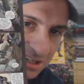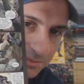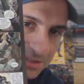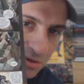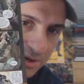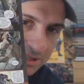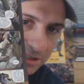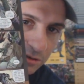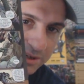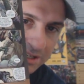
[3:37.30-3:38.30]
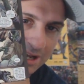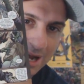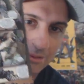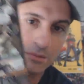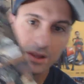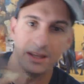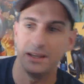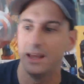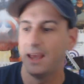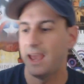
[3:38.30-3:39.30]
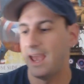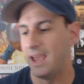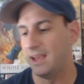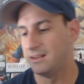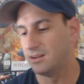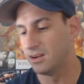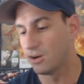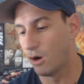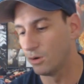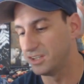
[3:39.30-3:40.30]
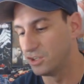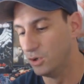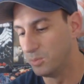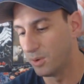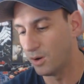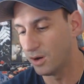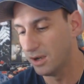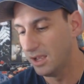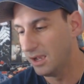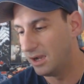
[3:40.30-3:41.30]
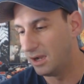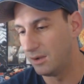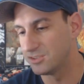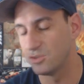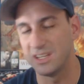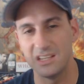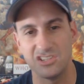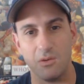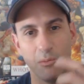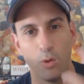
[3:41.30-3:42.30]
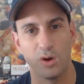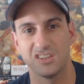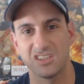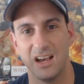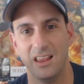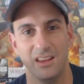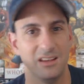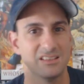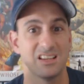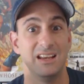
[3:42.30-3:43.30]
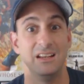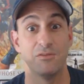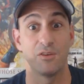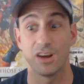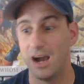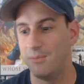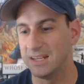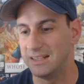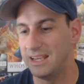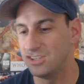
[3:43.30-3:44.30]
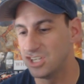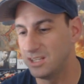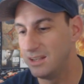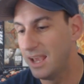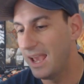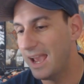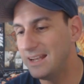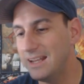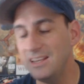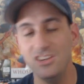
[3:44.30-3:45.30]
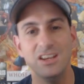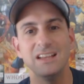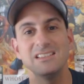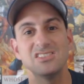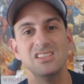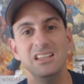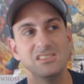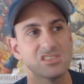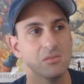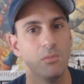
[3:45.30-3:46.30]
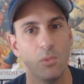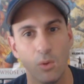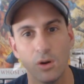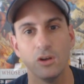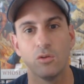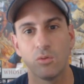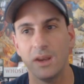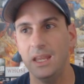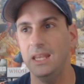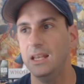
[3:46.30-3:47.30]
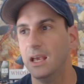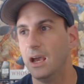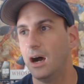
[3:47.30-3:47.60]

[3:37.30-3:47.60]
here between the Green Goblin and Carly Cooper. So it gets you more excited for Comic Nation. And then you get to see some more great